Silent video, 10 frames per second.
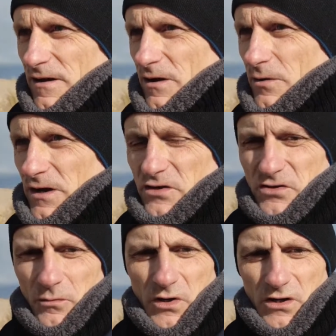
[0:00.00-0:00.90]
Okay,
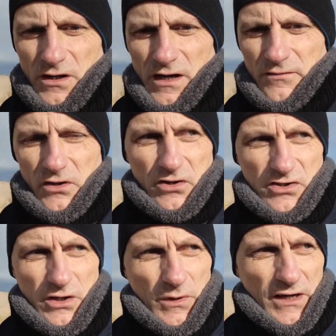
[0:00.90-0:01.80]
so I'm going to have a look,
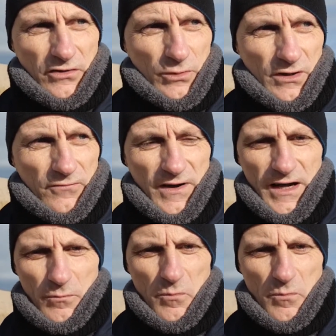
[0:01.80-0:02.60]
see what else we can find.